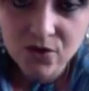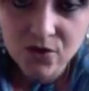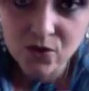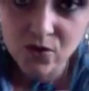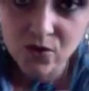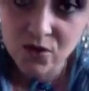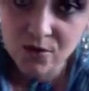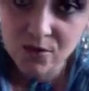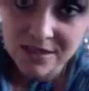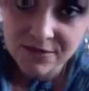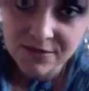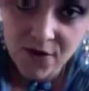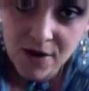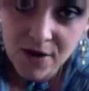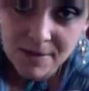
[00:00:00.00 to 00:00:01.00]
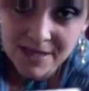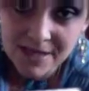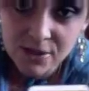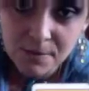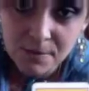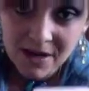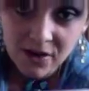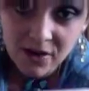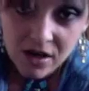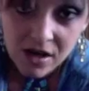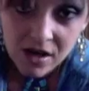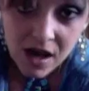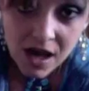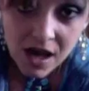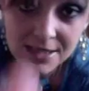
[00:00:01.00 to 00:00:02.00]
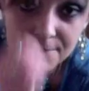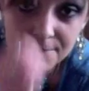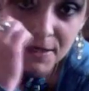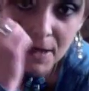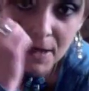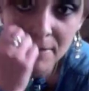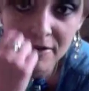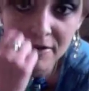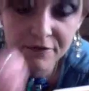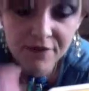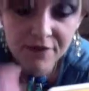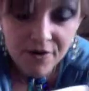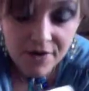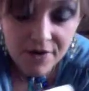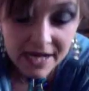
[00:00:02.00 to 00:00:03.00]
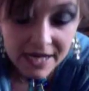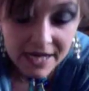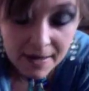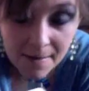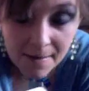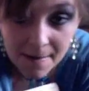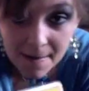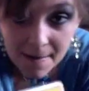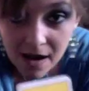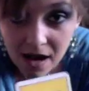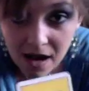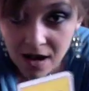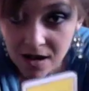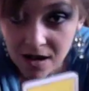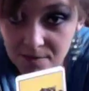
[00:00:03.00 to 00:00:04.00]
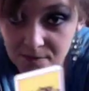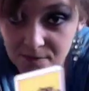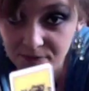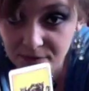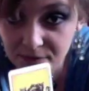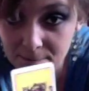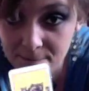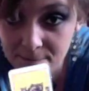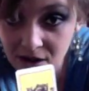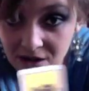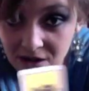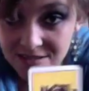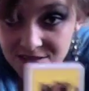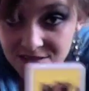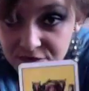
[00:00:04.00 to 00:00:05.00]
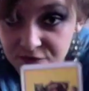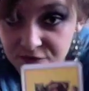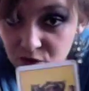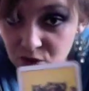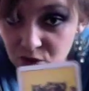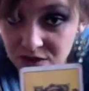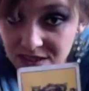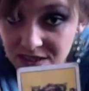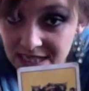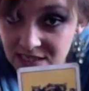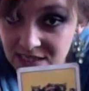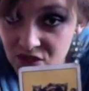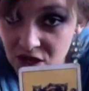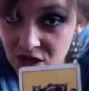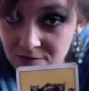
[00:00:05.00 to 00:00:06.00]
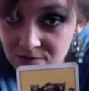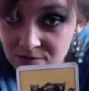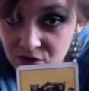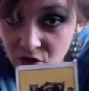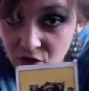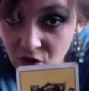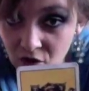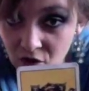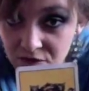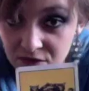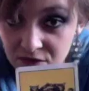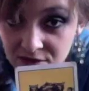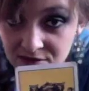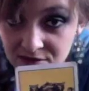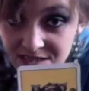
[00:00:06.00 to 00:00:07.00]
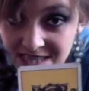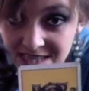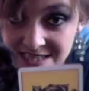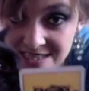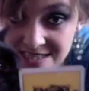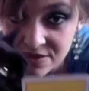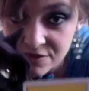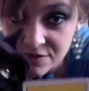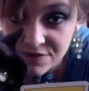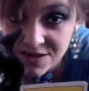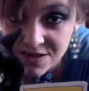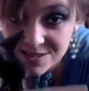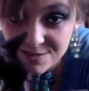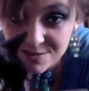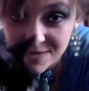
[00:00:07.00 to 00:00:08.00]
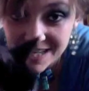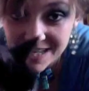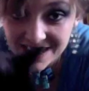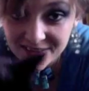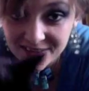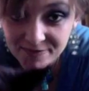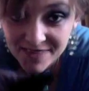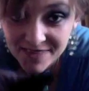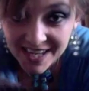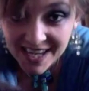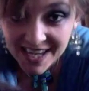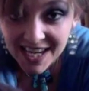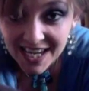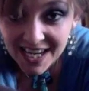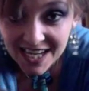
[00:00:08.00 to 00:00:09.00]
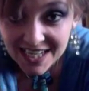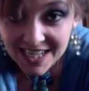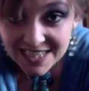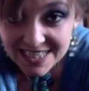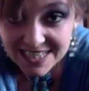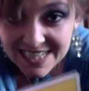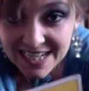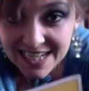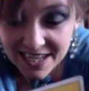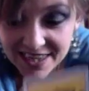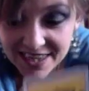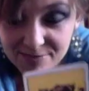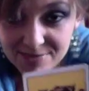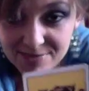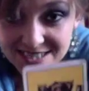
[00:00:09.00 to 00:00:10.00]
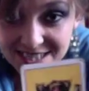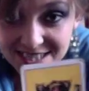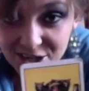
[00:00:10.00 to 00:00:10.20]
talks to us very much about us becoming very masterful in terms of those things in the first week. Yeah, I think Mystic